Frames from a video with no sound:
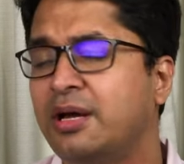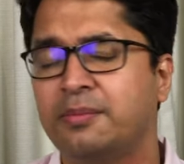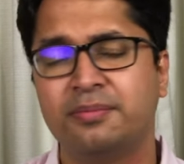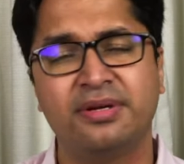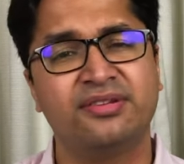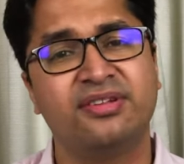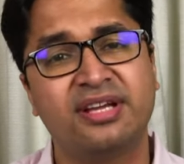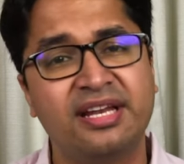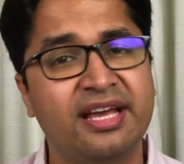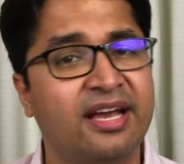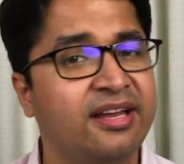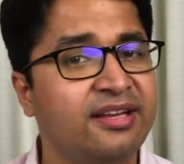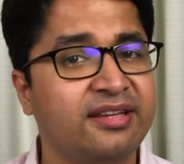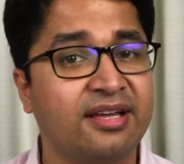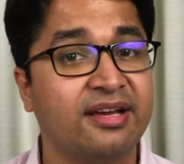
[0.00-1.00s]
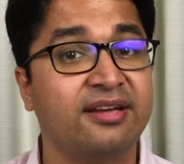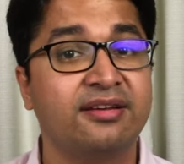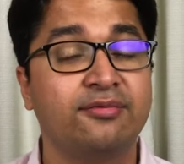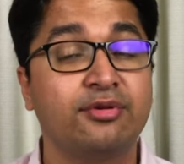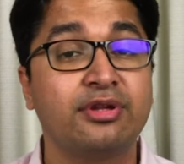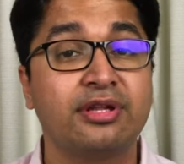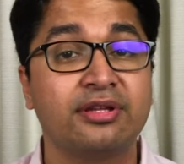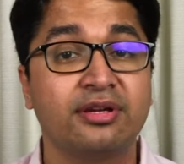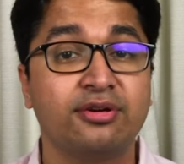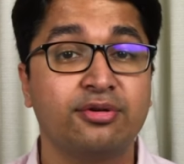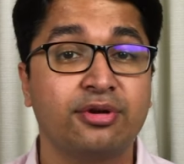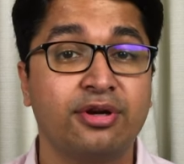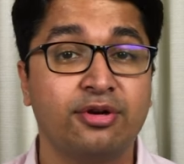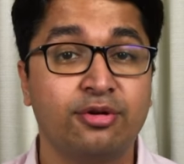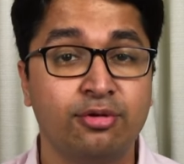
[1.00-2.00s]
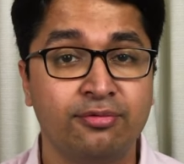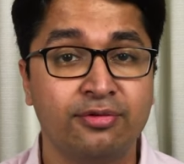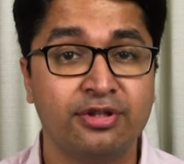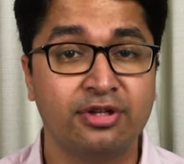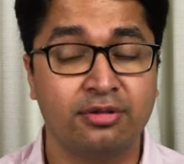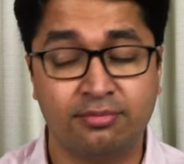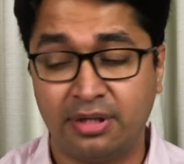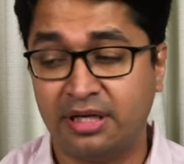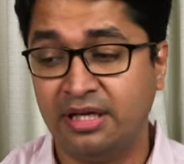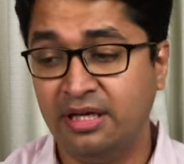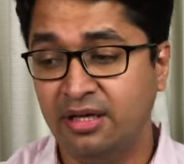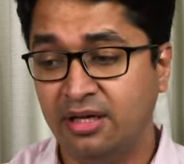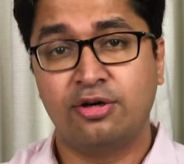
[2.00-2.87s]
Basically, anything and everything that you can do with your money